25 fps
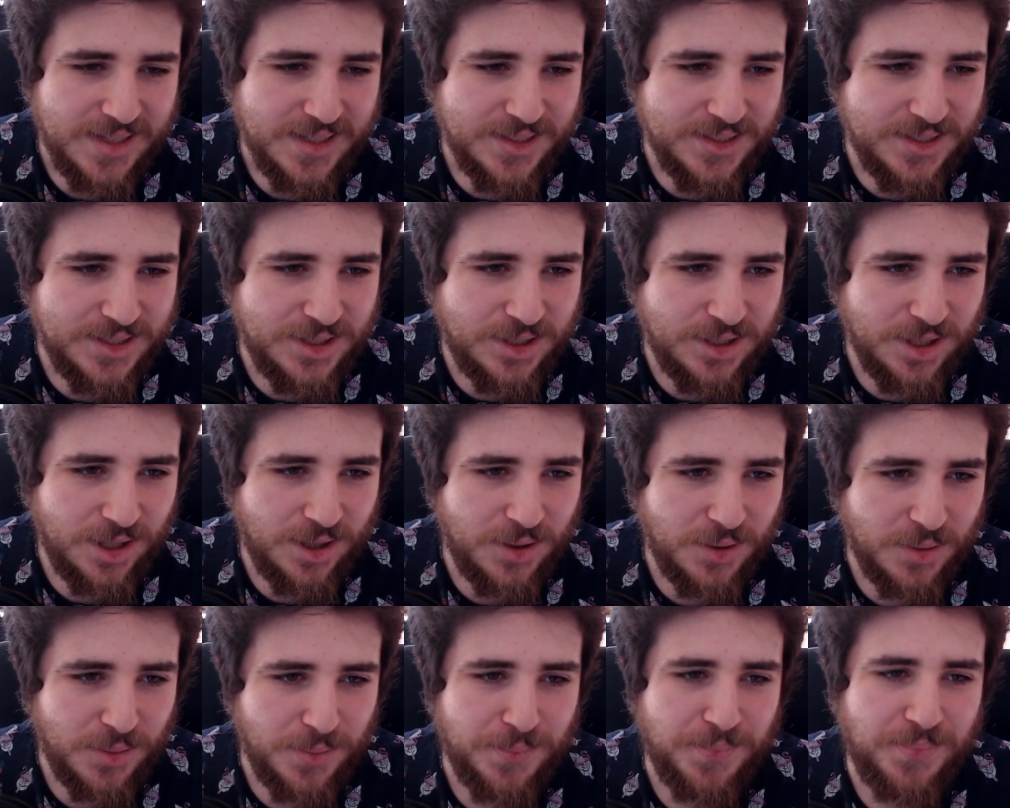
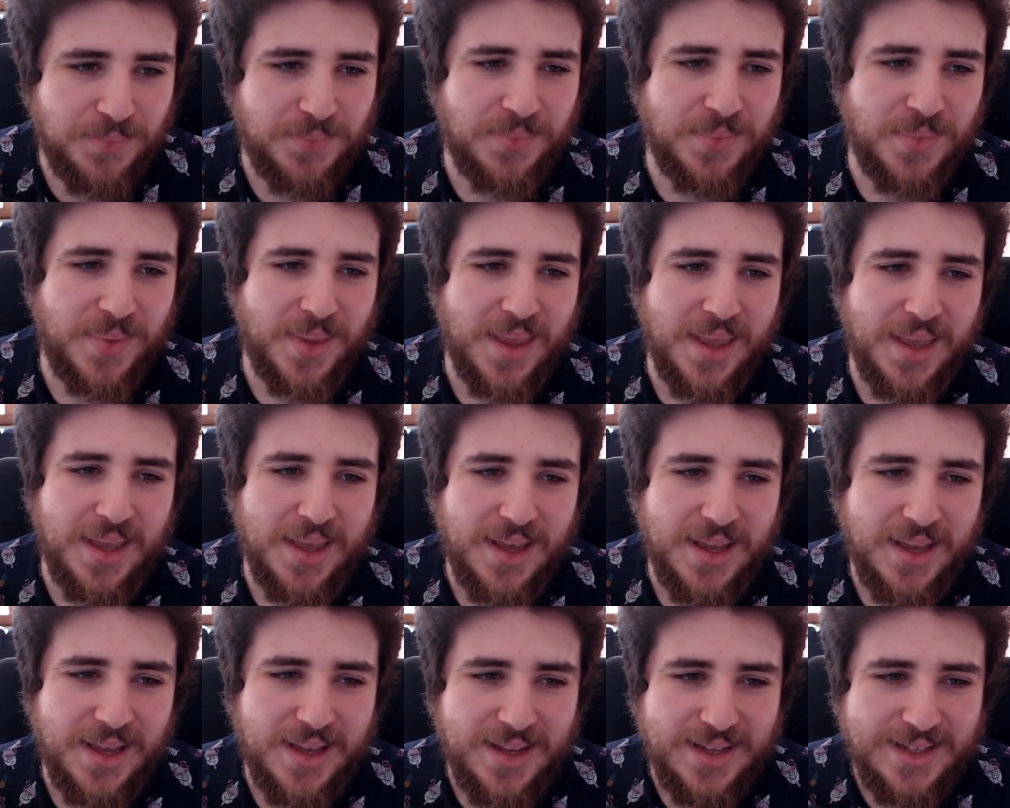So,
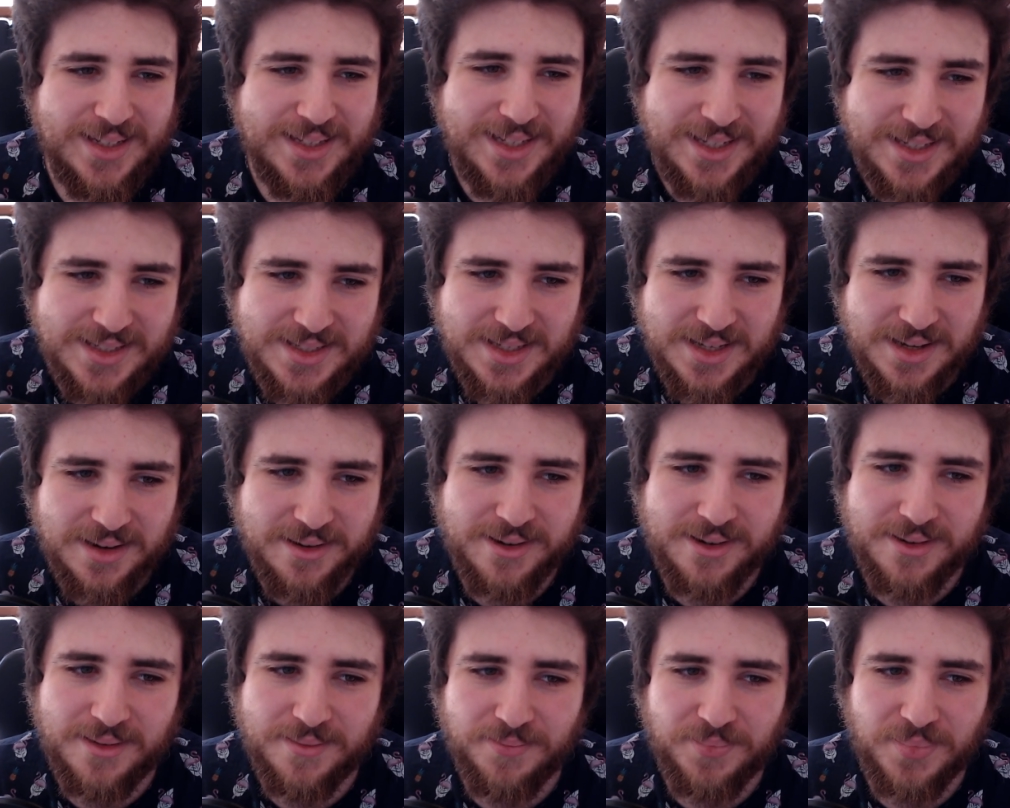this
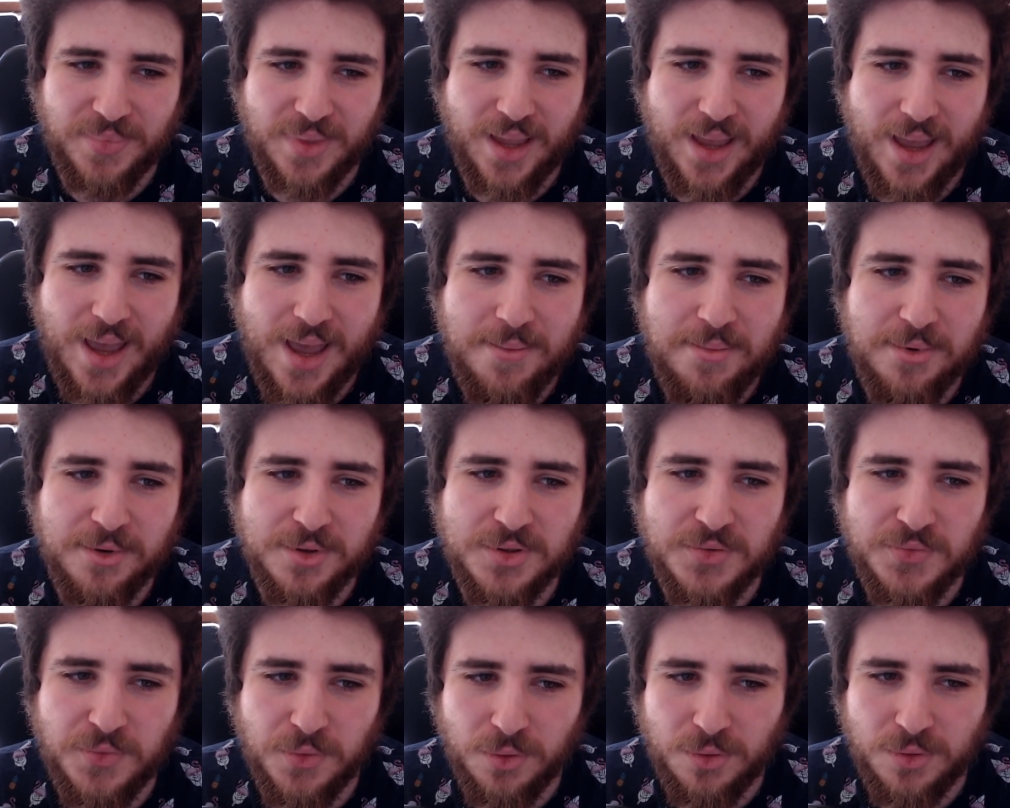year, April
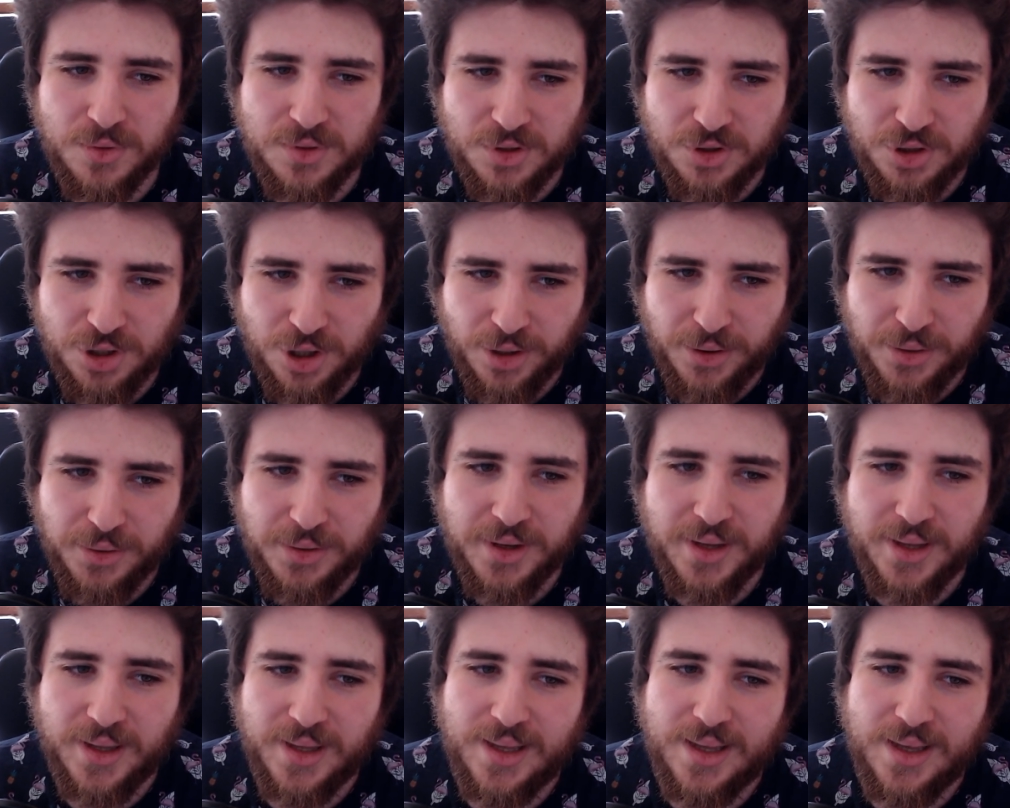Fool's
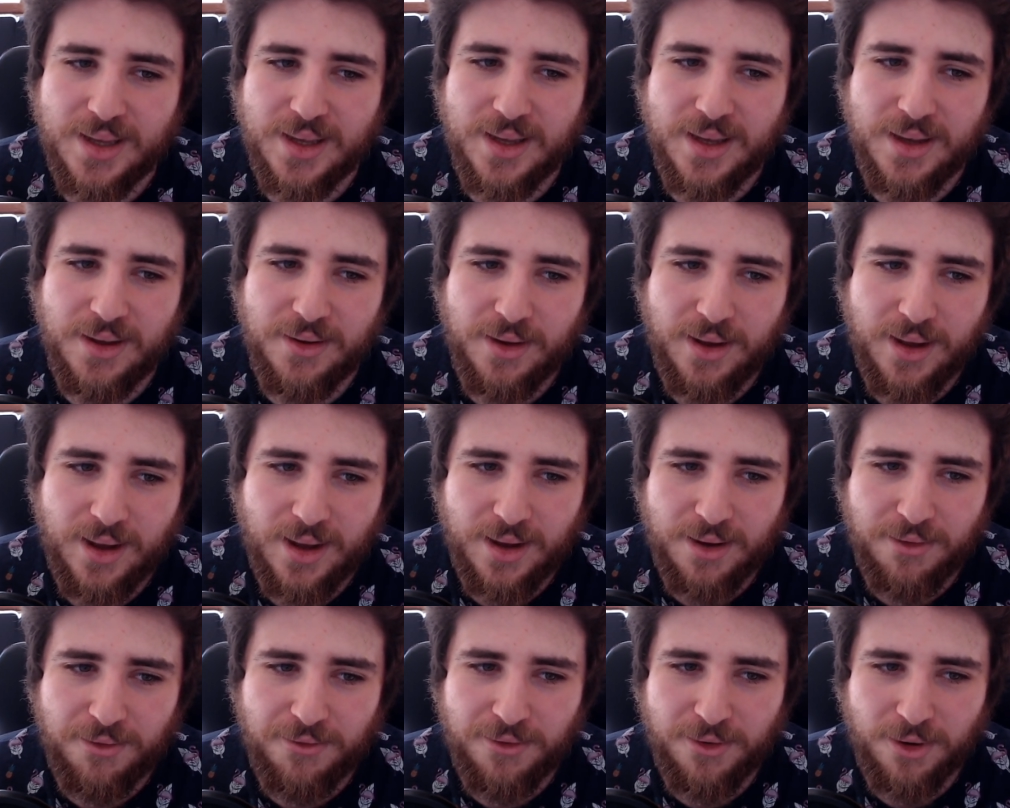joke
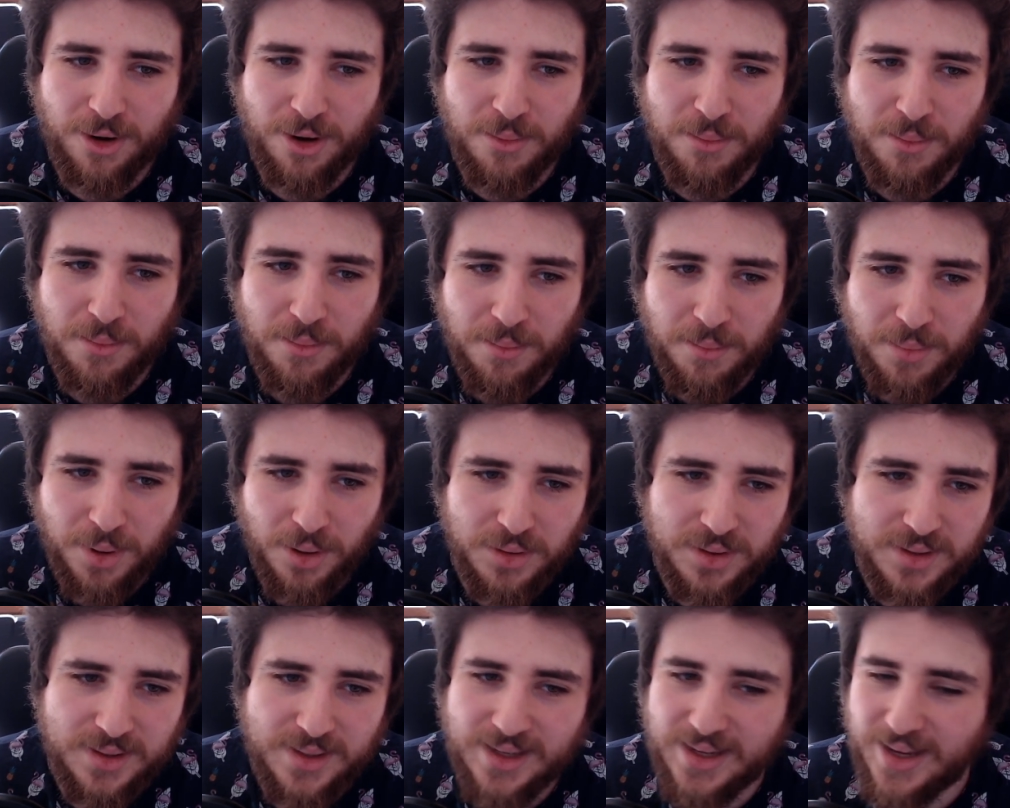from
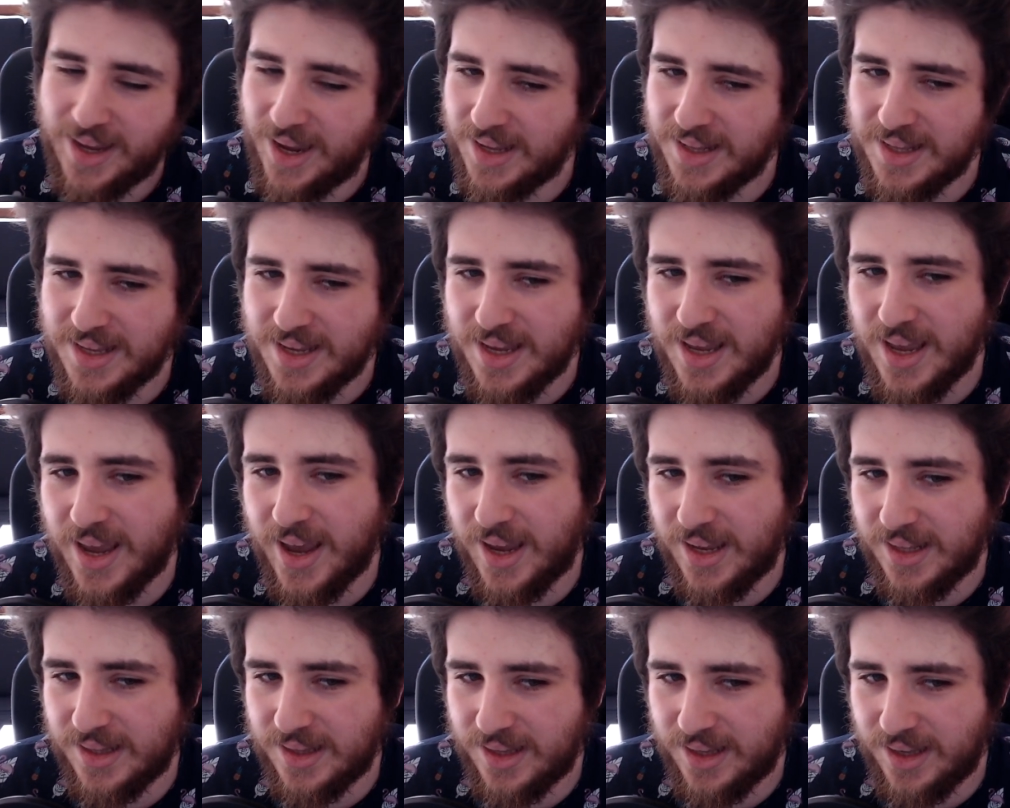both the KDE
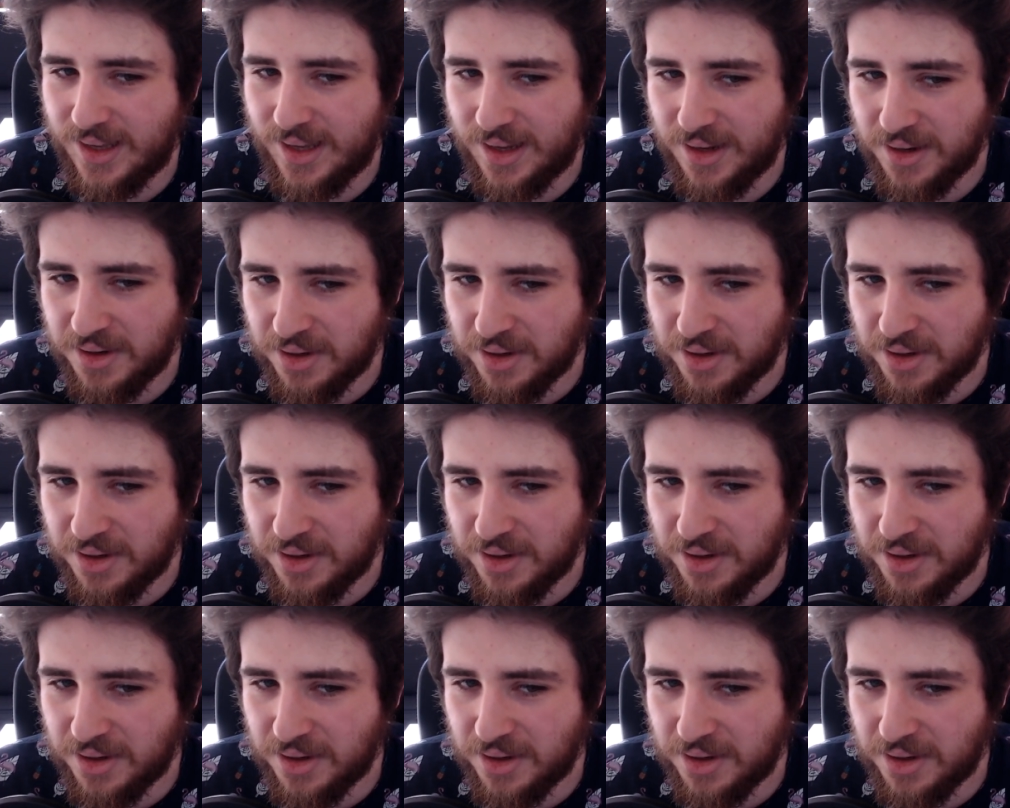and the